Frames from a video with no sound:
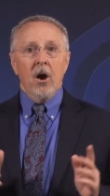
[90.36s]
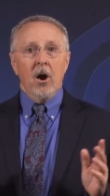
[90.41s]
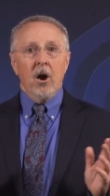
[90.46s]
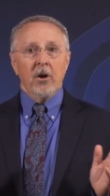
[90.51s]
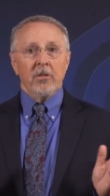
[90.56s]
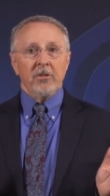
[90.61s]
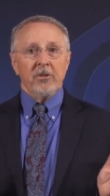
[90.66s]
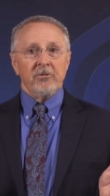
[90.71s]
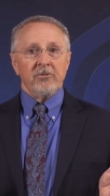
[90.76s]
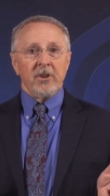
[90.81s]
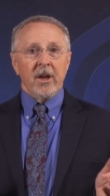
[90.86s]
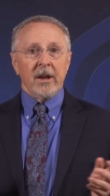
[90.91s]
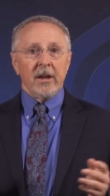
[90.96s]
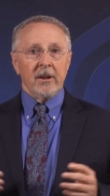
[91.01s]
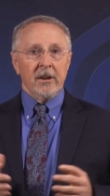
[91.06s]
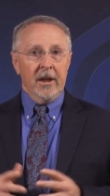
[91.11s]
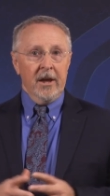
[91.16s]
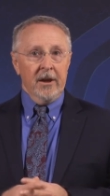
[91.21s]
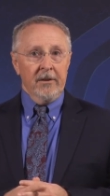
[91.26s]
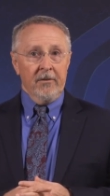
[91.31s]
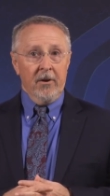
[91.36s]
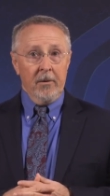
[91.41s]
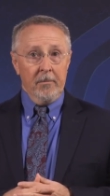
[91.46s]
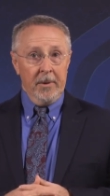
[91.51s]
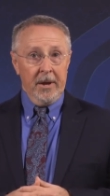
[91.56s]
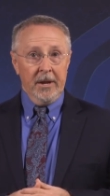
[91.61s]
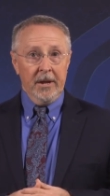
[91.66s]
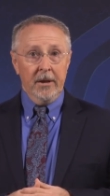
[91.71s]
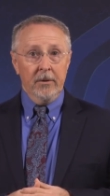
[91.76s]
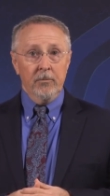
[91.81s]
On the second day of our
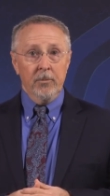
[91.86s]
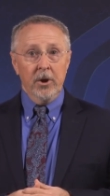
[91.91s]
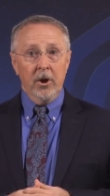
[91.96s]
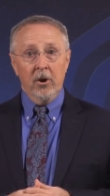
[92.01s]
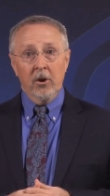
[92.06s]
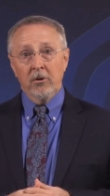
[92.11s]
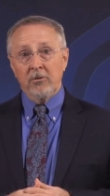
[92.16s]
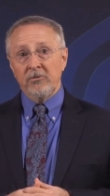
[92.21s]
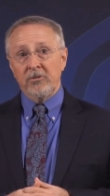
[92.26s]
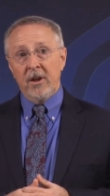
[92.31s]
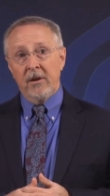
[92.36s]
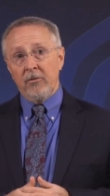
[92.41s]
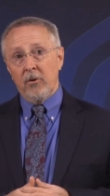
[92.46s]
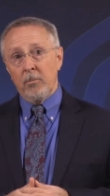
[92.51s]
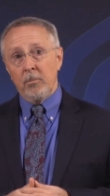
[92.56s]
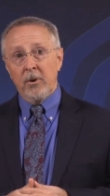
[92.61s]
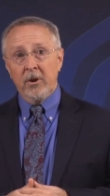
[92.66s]
meeting, we heard several